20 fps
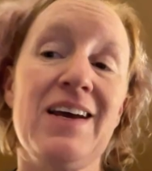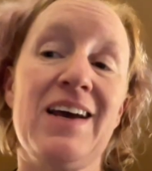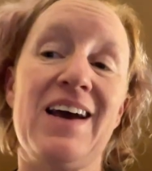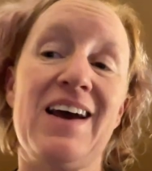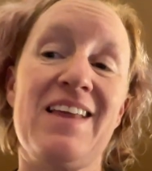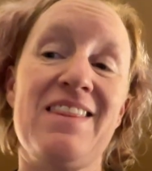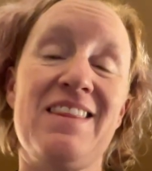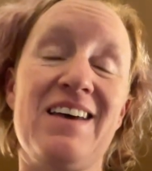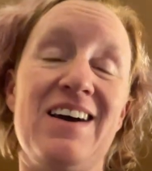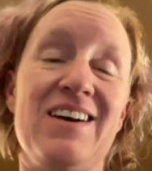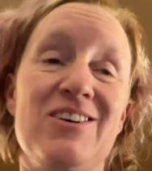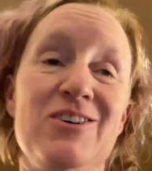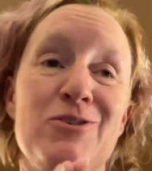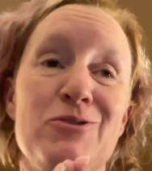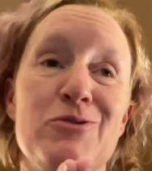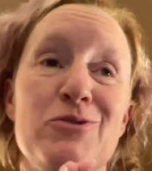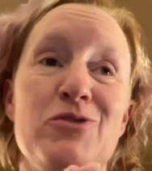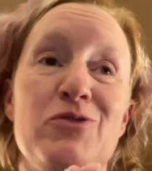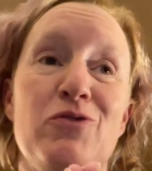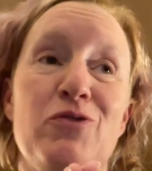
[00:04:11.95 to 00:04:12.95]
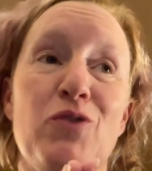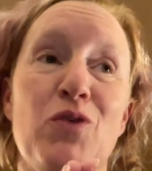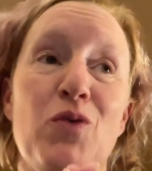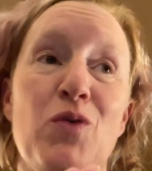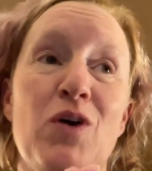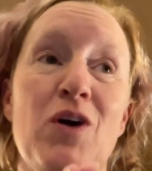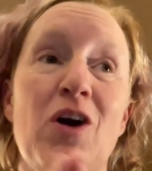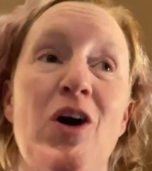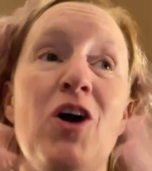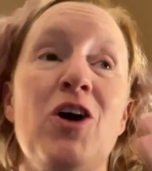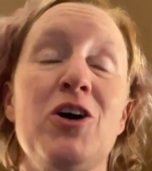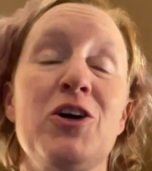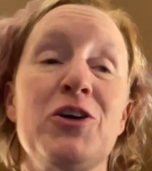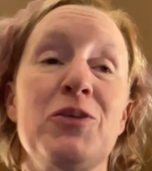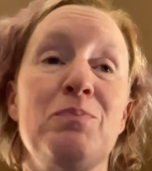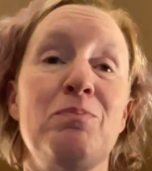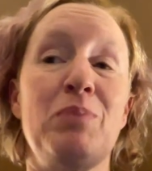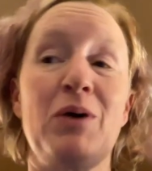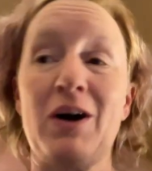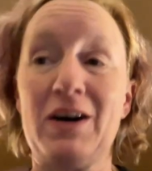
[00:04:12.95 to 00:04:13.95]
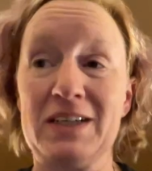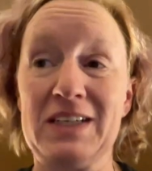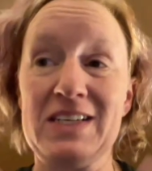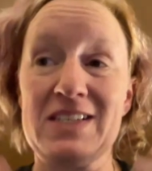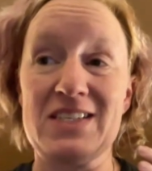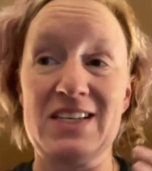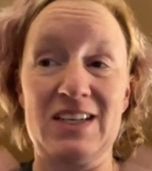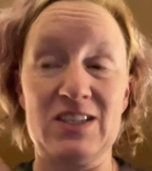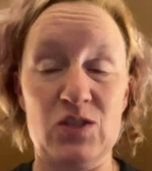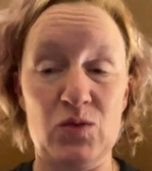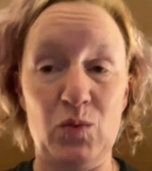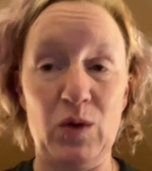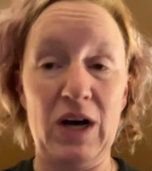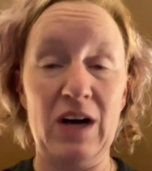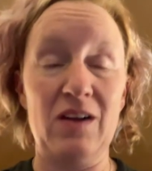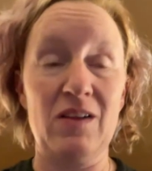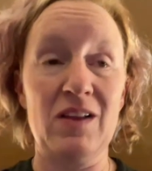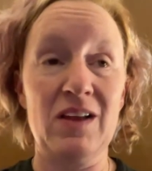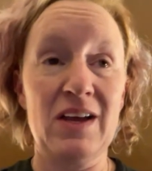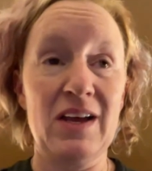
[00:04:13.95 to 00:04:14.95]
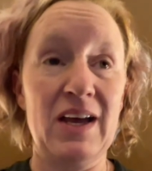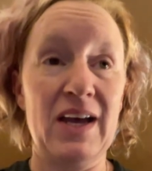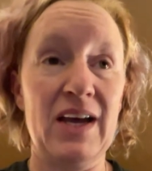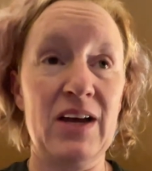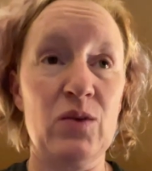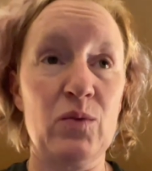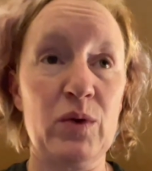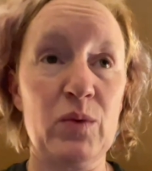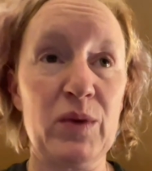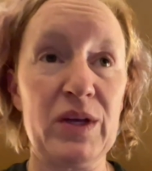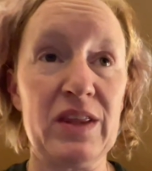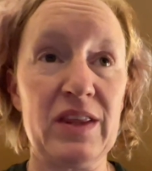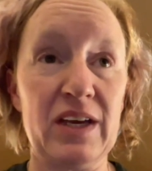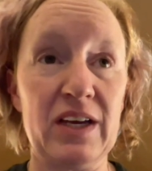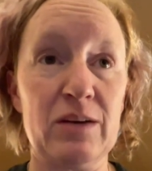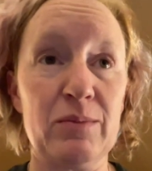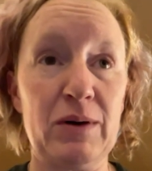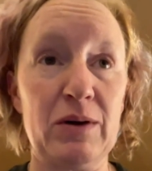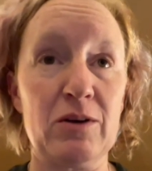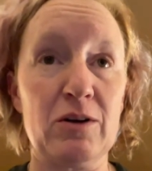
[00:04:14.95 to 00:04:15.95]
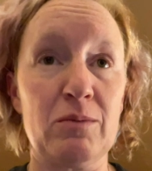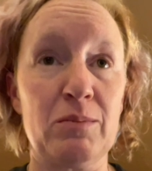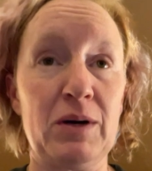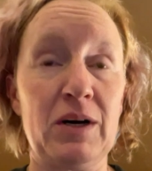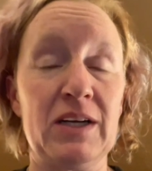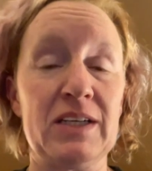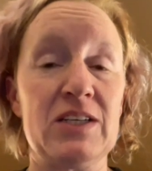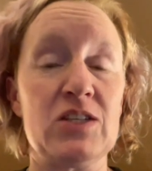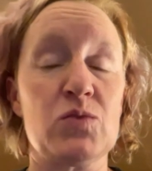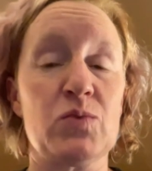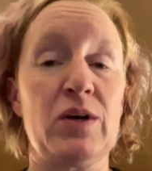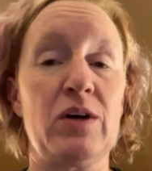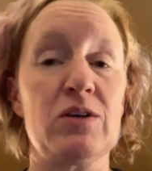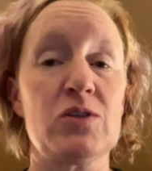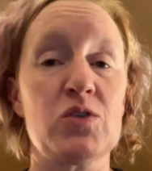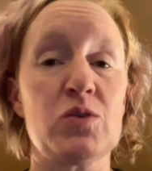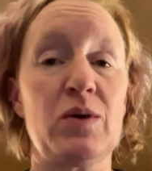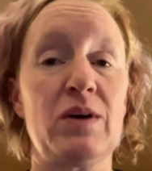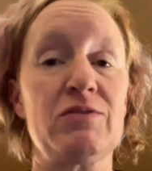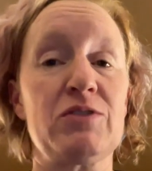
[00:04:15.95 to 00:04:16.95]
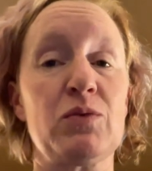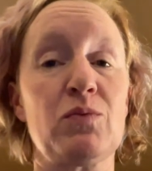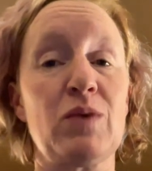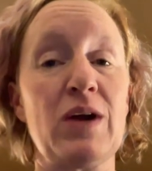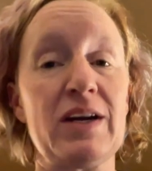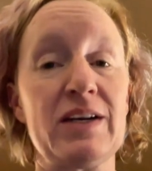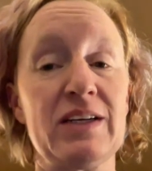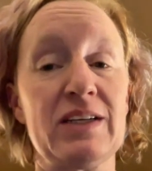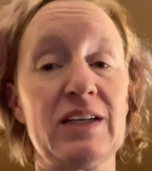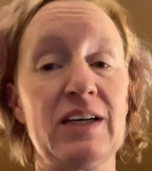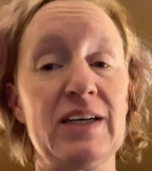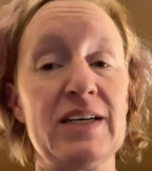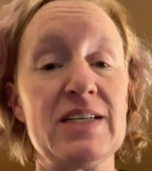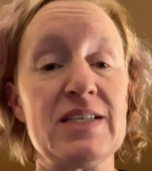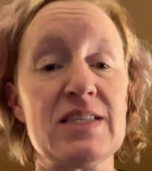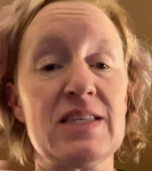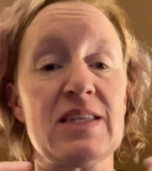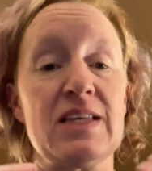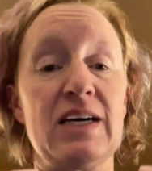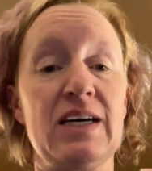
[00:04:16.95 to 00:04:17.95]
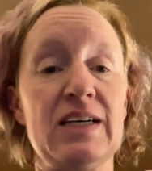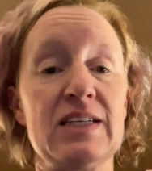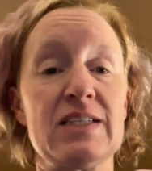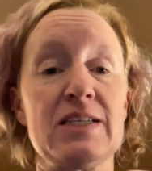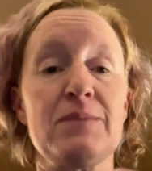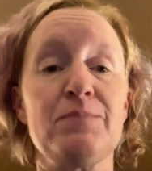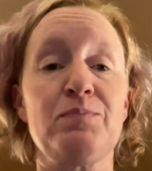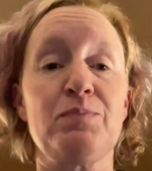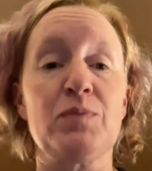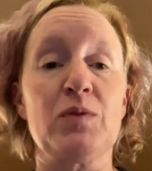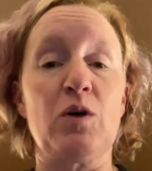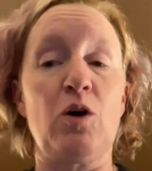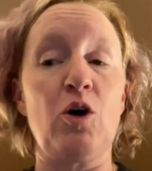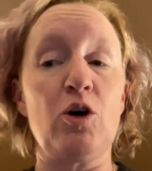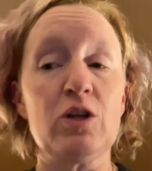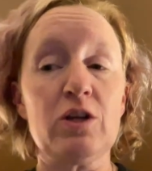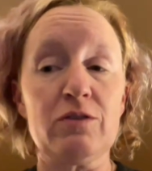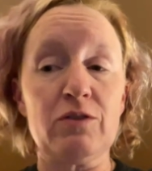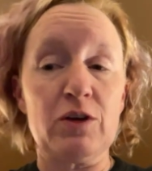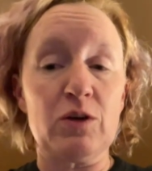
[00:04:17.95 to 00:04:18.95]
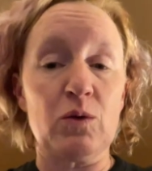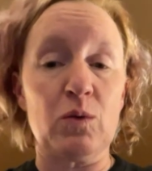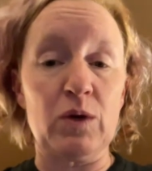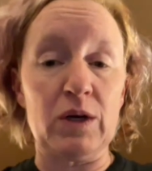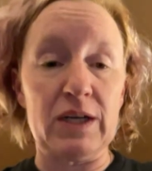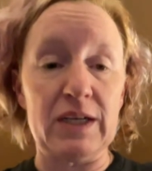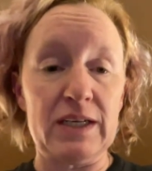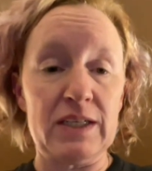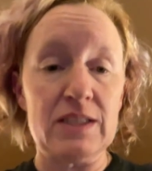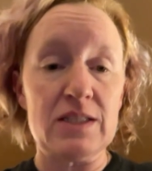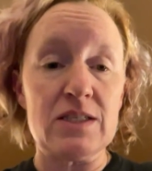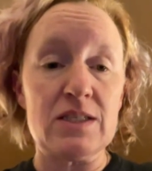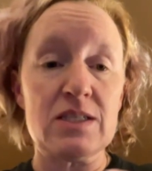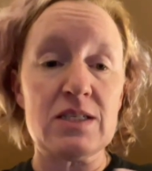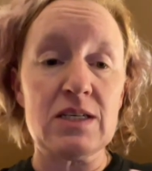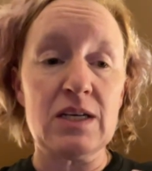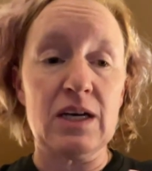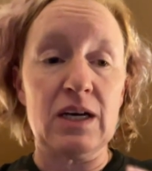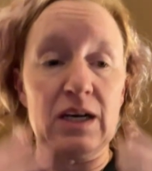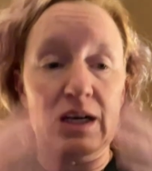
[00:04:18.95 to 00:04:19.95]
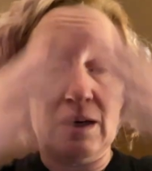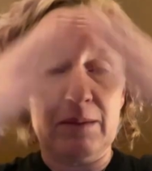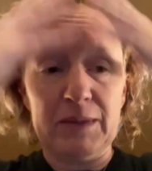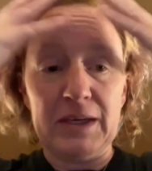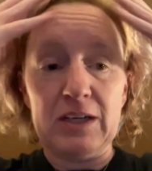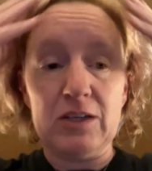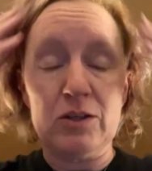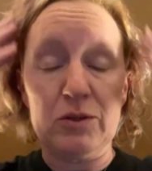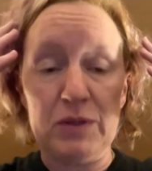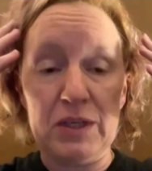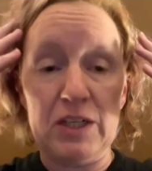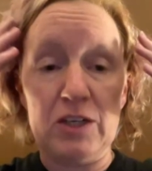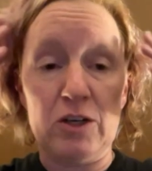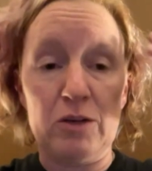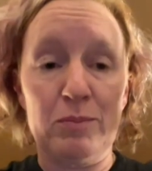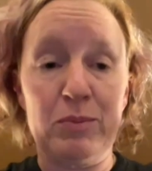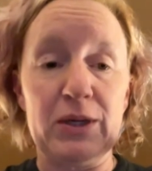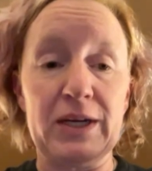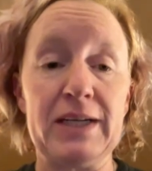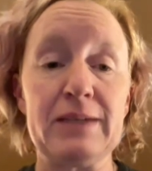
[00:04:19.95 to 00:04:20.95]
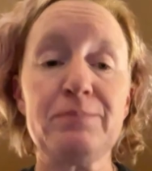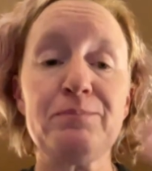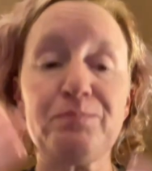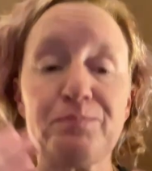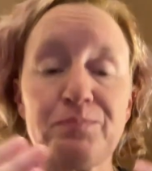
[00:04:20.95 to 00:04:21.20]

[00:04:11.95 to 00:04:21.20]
And that goes for our bodies as well. And when we think about our bodies, we also have to recognize that all of our organs, including our brain,